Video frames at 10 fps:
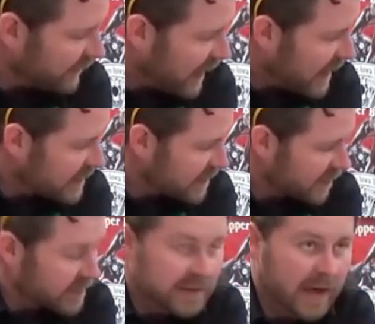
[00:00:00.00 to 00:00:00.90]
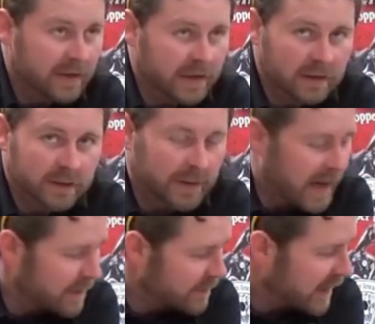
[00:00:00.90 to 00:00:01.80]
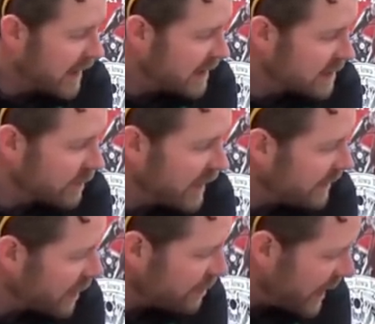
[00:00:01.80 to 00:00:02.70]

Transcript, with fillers: fasteners down here in the bottom case, we have our